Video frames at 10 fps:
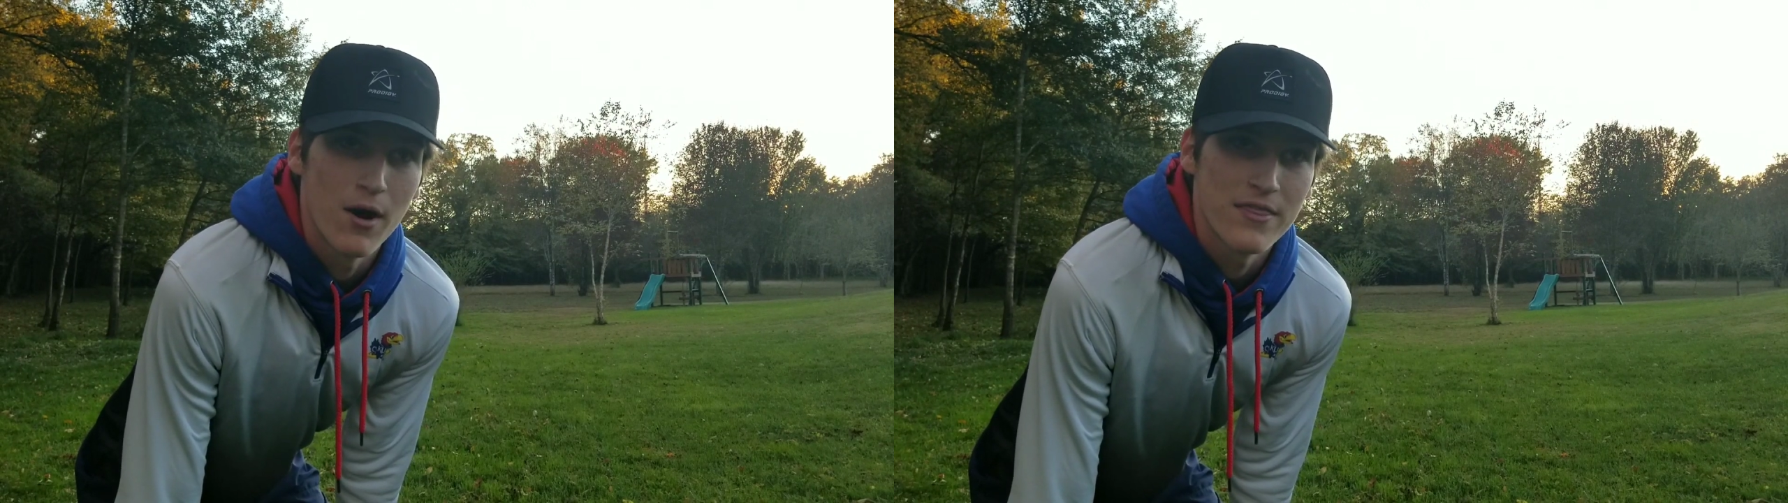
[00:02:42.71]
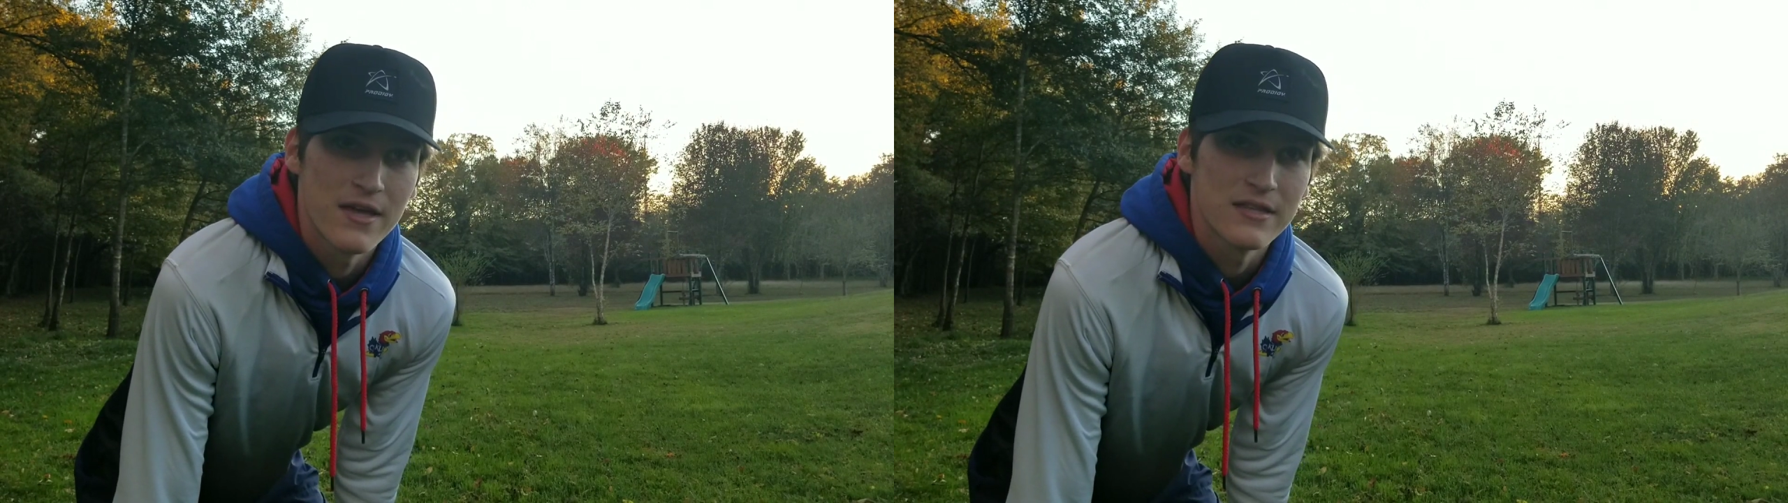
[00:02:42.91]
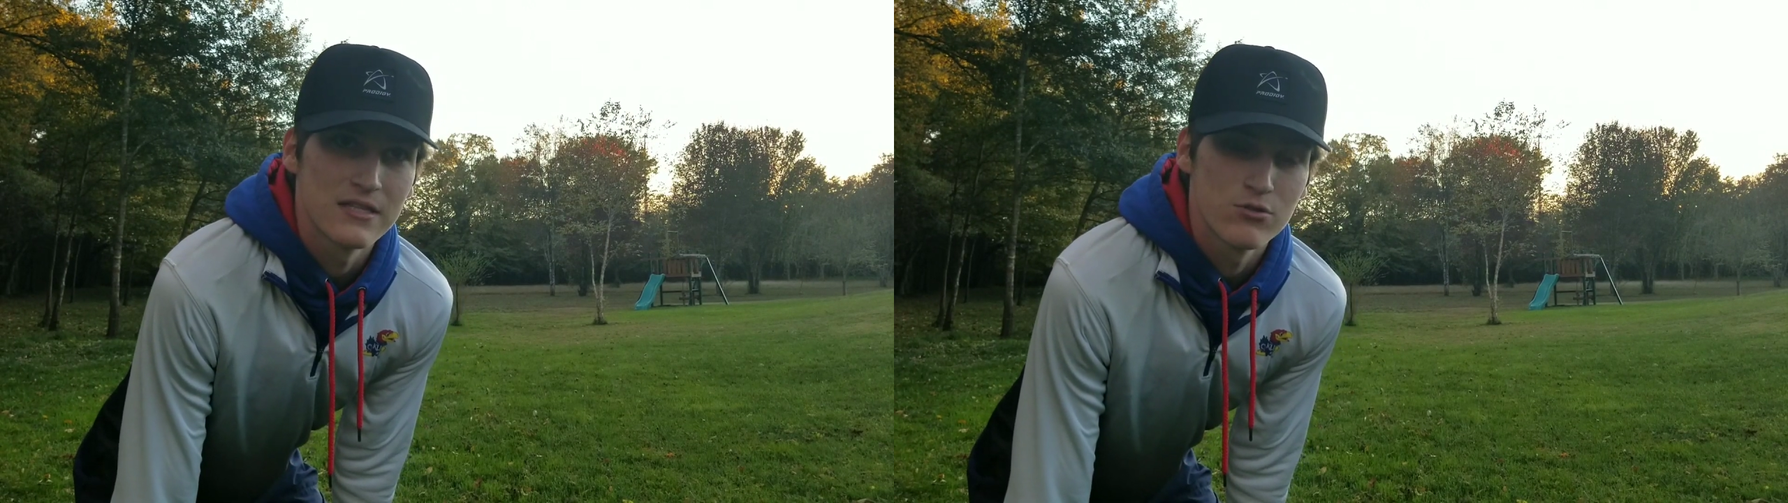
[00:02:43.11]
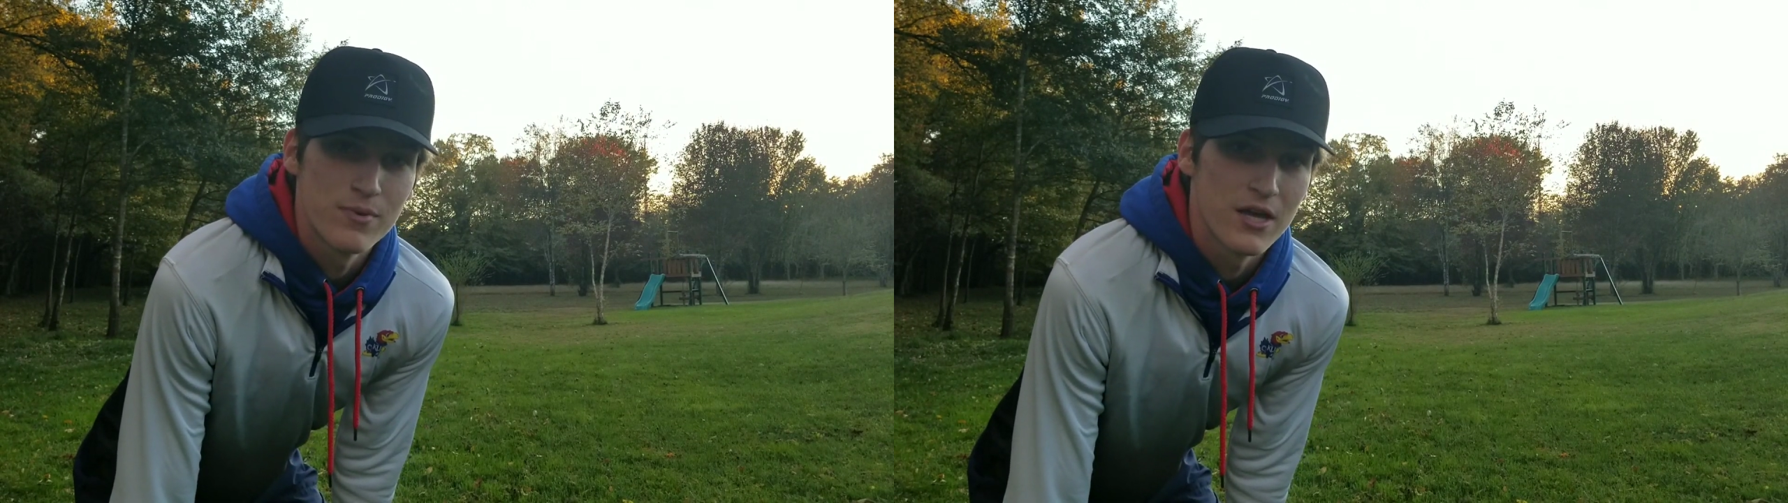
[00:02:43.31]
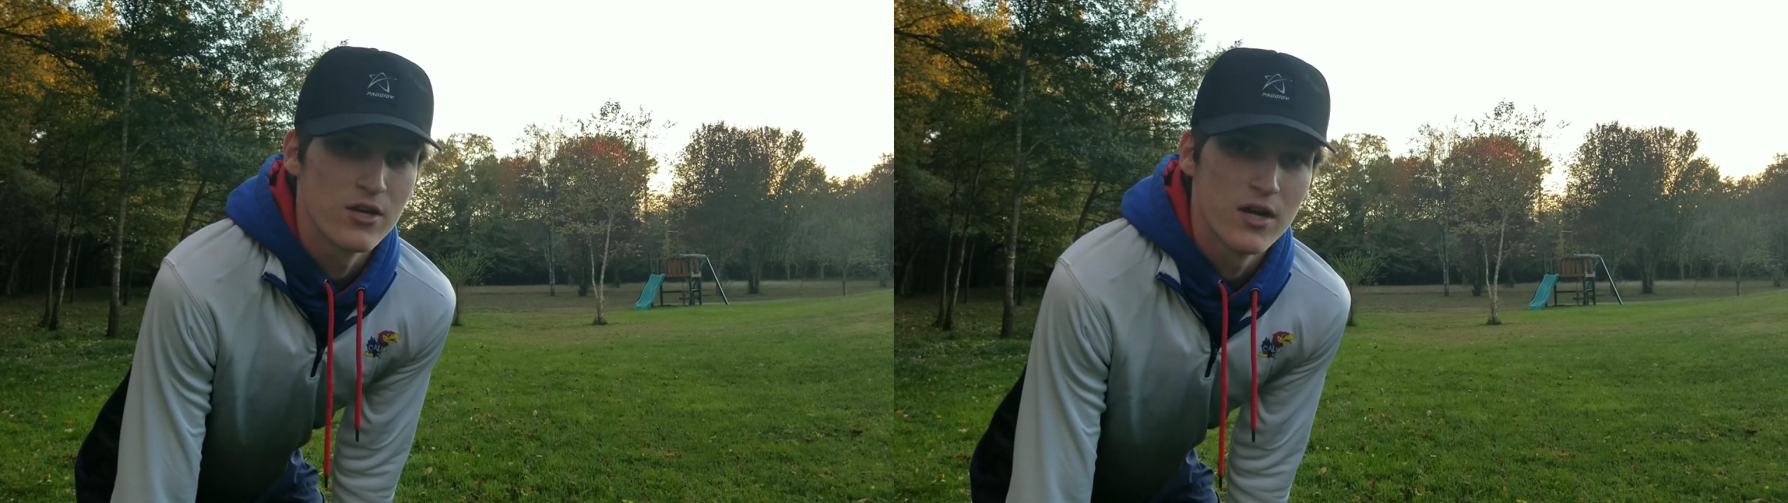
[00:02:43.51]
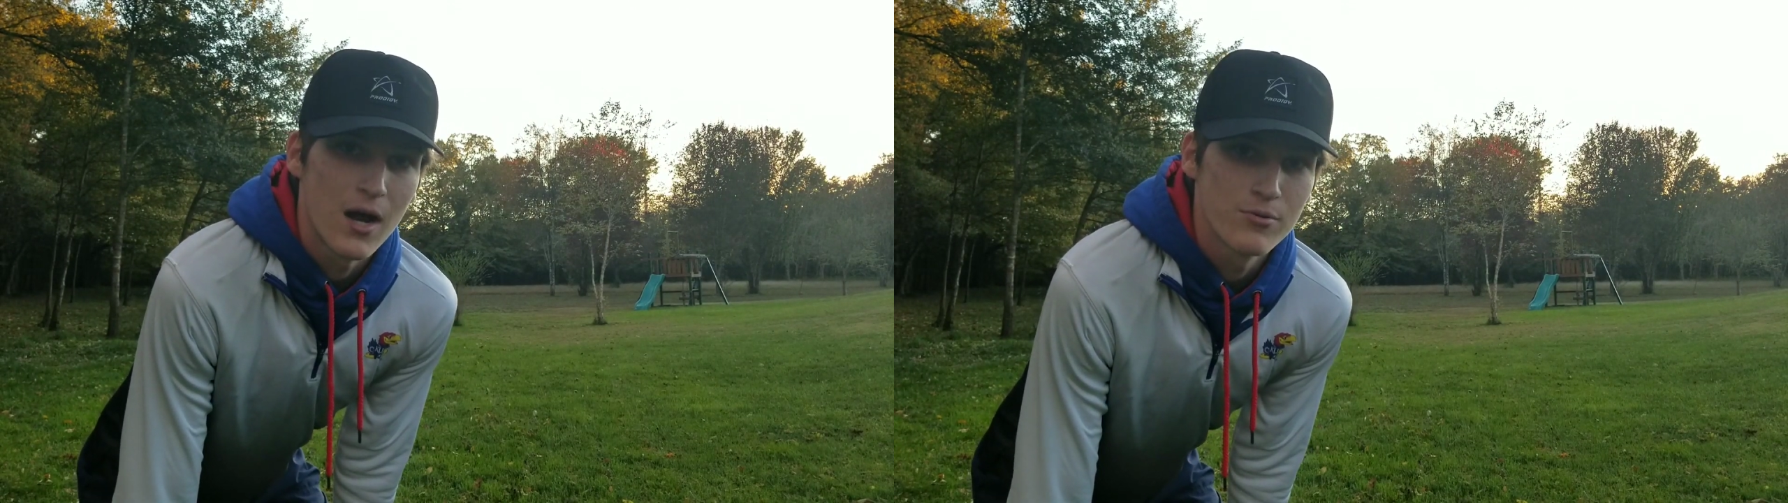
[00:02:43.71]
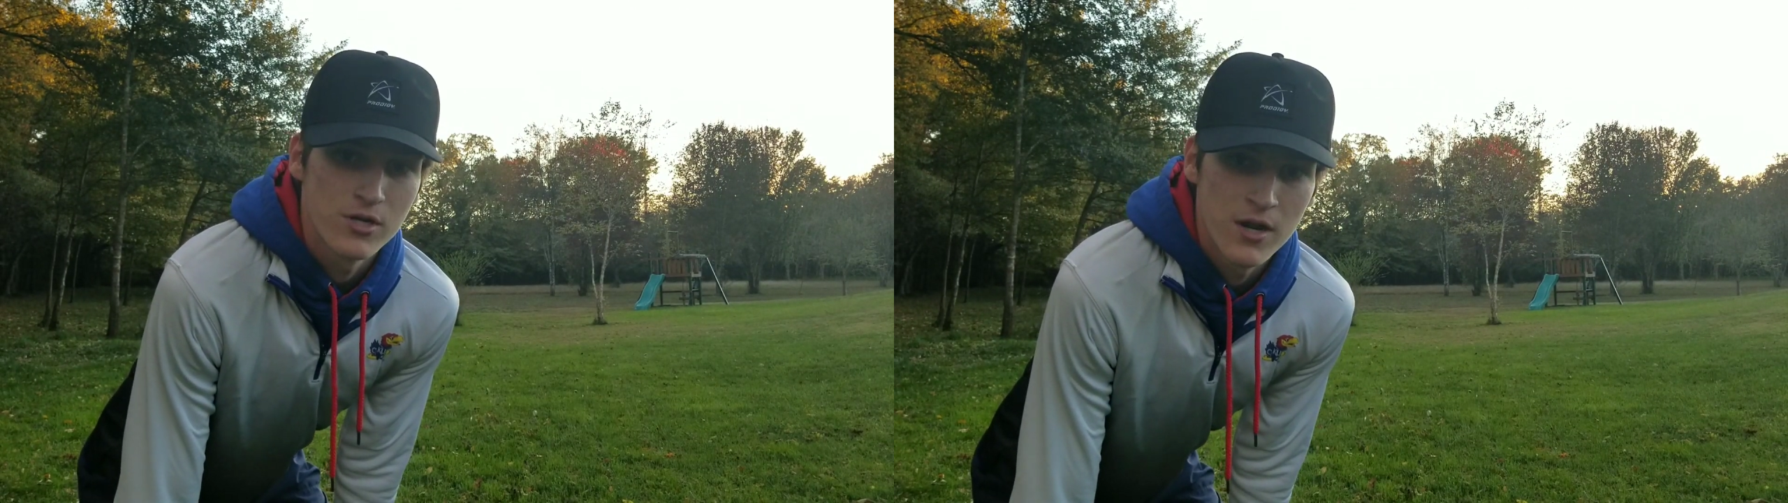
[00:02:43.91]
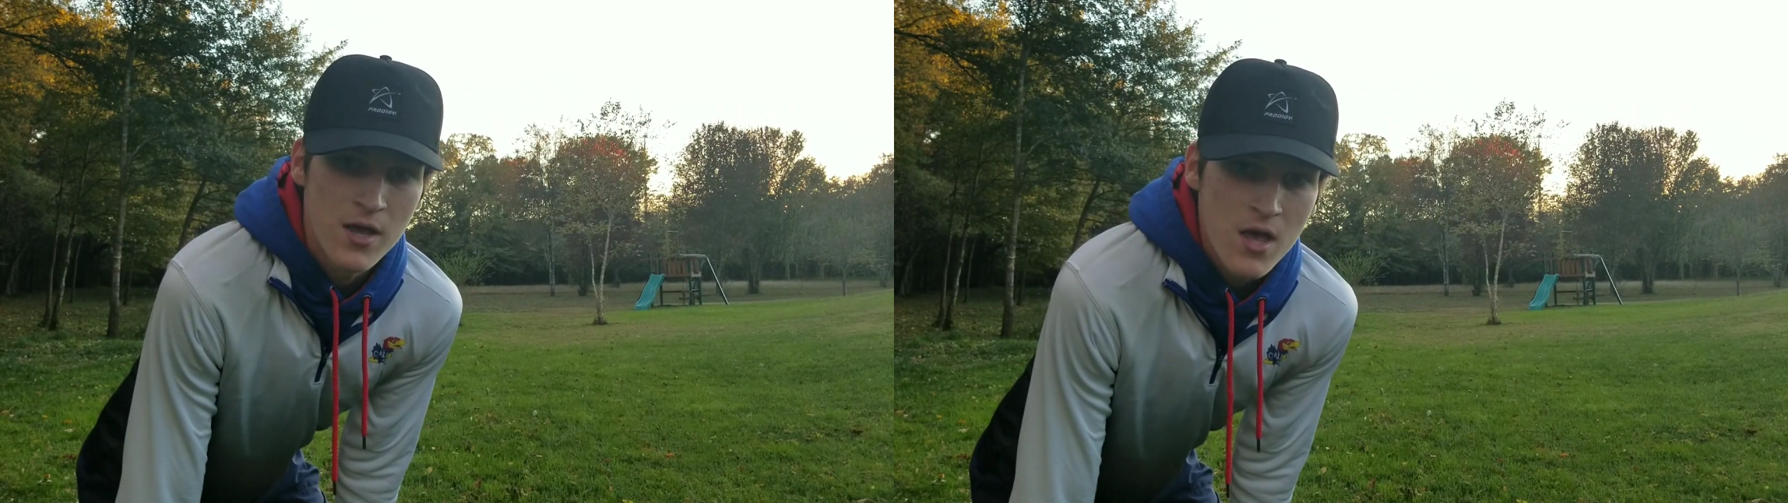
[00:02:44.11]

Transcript: I think this would be a good option